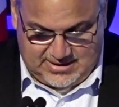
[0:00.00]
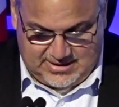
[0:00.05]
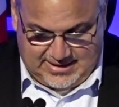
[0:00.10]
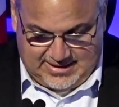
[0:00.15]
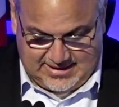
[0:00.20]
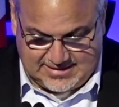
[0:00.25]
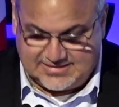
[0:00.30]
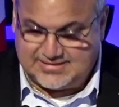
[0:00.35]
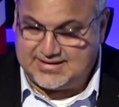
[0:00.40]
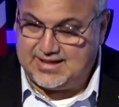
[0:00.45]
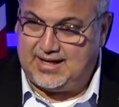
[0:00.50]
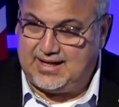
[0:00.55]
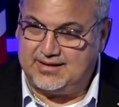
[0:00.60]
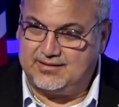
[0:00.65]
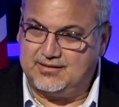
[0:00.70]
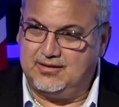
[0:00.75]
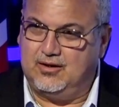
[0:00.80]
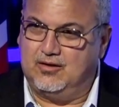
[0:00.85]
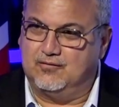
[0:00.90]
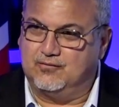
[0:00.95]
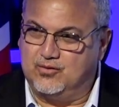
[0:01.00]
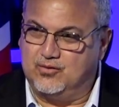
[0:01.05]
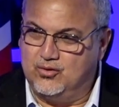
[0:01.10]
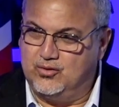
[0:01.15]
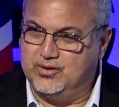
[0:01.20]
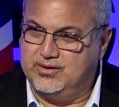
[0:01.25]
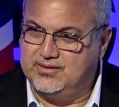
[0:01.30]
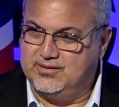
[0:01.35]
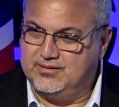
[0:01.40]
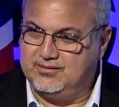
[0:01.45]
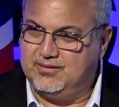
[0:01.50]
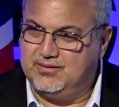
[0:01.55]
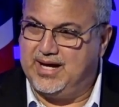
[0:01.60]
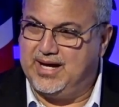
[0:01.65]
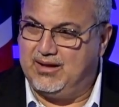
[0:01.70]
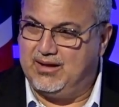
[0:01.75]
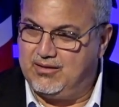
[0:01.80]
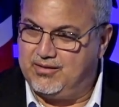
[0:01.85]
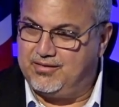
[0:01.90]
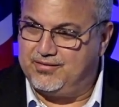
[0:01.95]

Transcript: is that of good health.